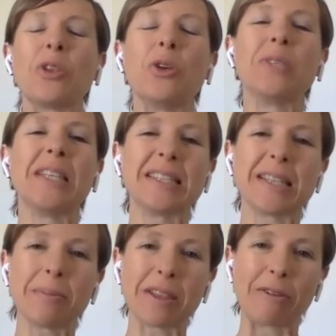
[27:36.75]
you said
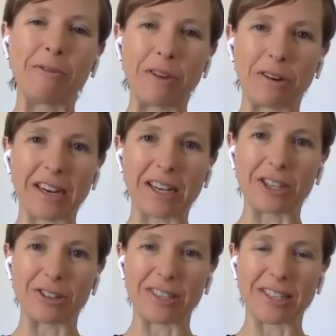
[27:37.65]
something very
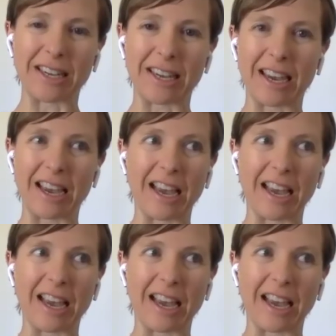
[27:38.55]
interesting